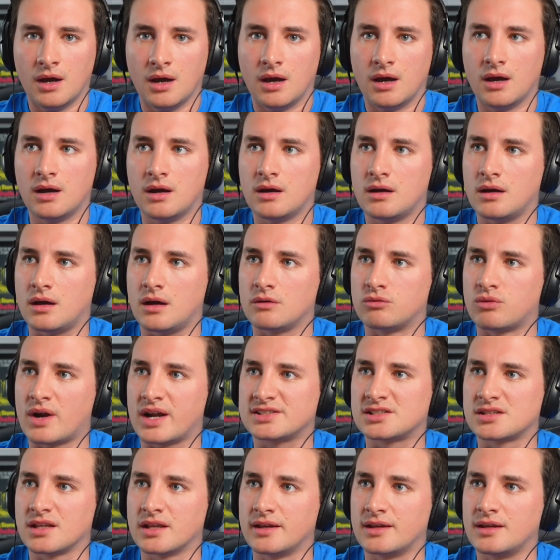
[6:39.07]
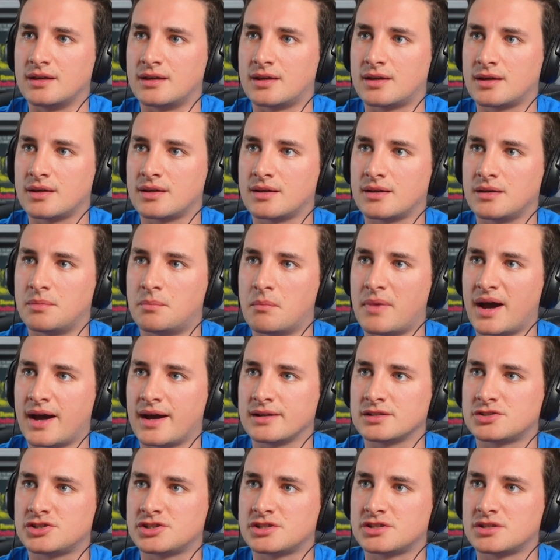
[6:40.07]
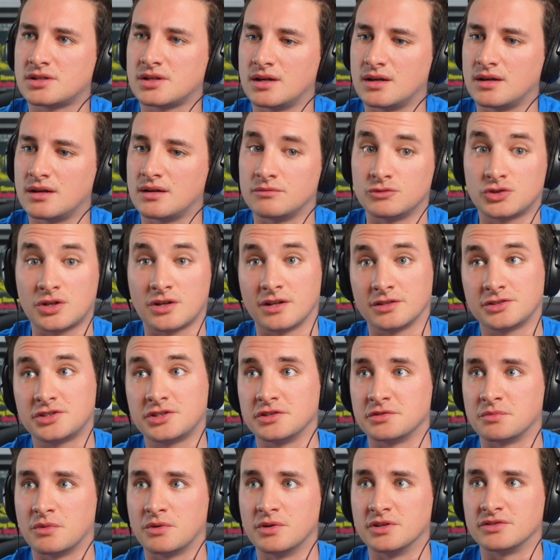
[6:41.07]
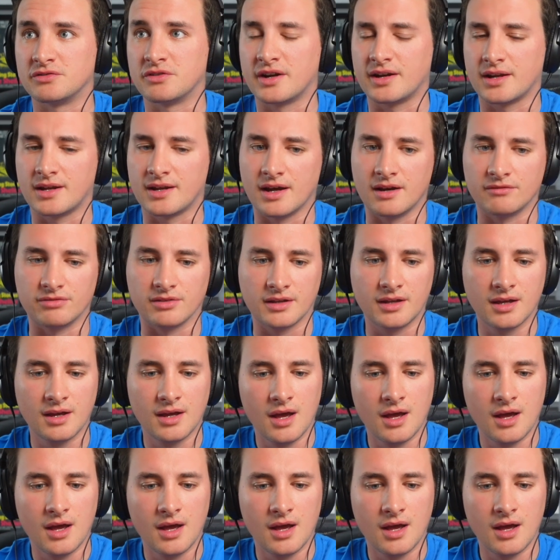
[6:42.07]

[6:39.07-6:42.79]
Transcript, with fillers: uh, a wrestling match. Uh, I'm trying to choose my words very carefully.